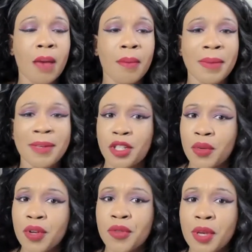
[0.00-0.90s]
maybe two
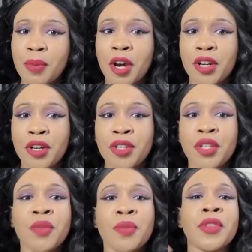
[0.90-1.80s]
or three partners
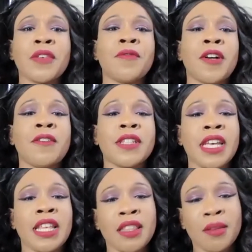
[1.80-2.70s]
who are both involved
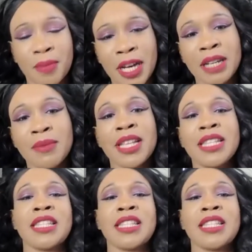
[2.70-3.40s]
in the body mod